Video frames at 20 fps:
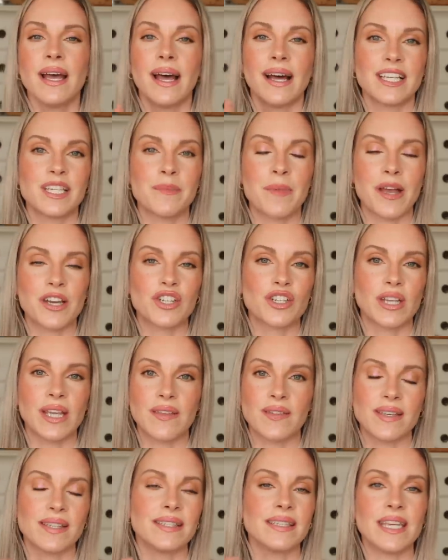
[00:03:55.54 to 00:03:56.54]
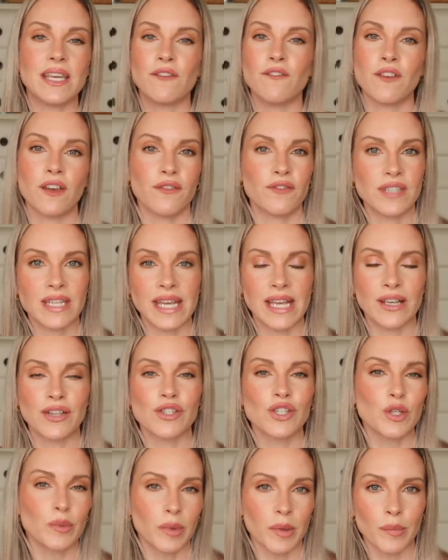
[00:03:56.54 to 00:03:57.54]
especially the C15
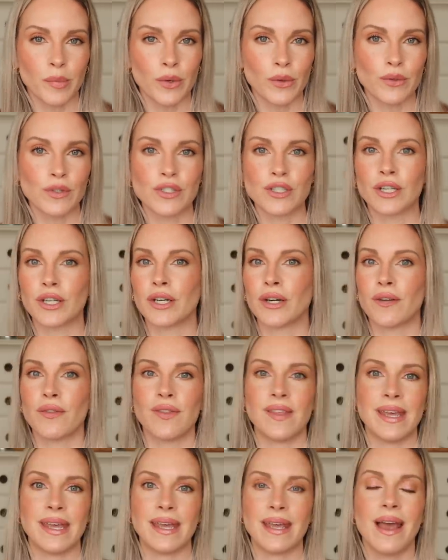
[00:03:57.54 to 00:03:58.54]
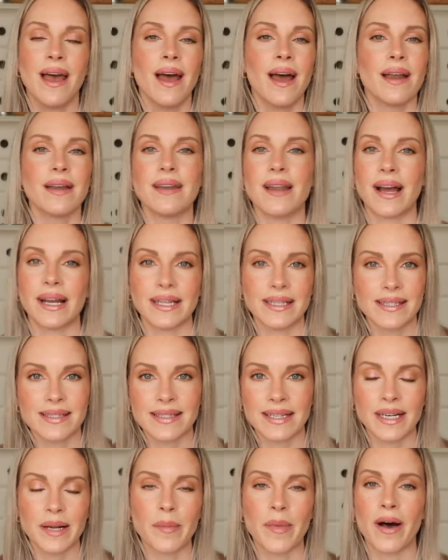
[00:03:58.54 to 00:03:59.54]
Super Booster, the
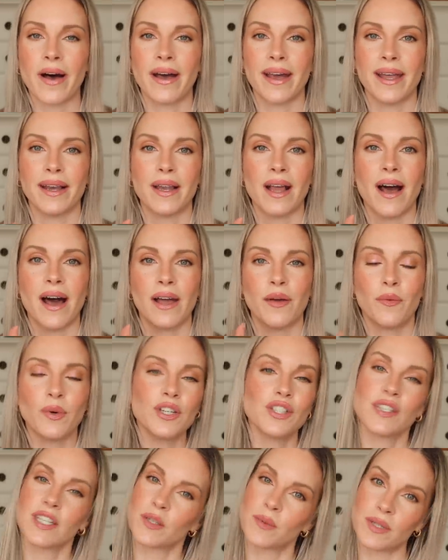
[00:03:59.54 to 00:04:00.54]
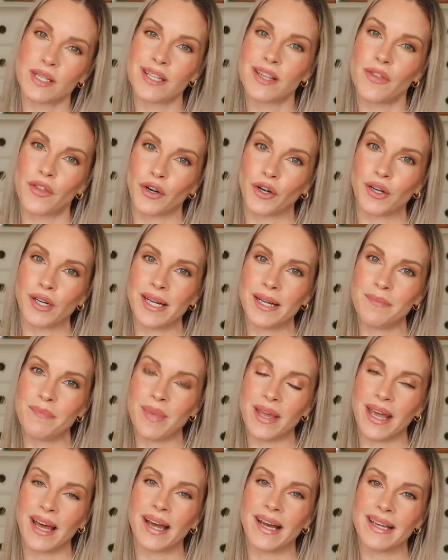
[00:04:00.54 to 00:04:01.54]
niacinamide. I wish this was a 30
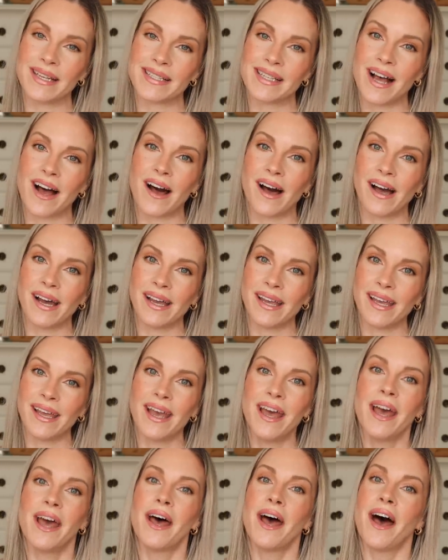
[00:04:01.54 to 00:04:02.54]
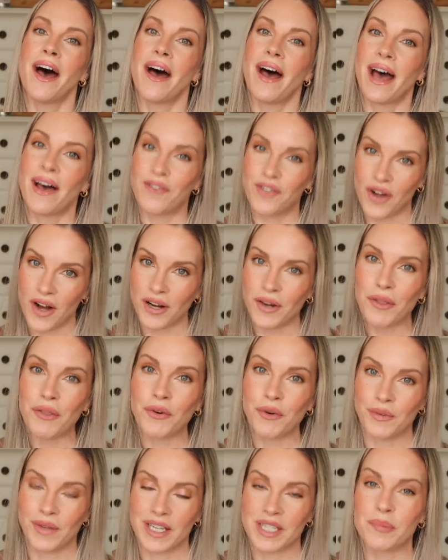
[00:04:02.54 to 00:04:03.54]
because I have gone
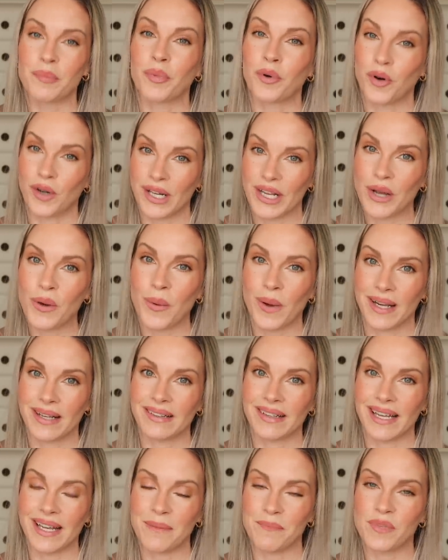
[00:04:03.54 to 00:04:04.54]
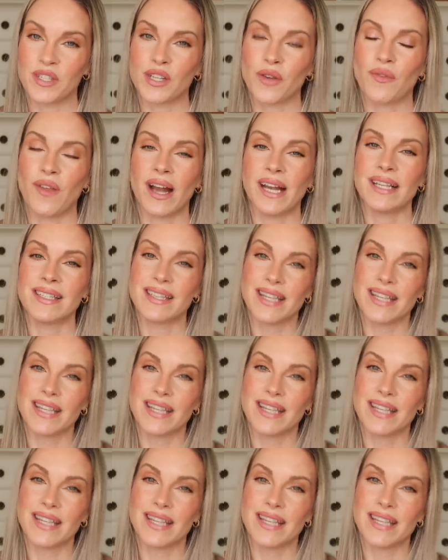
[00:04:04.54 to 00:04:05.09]
through this pretty quickly. So that is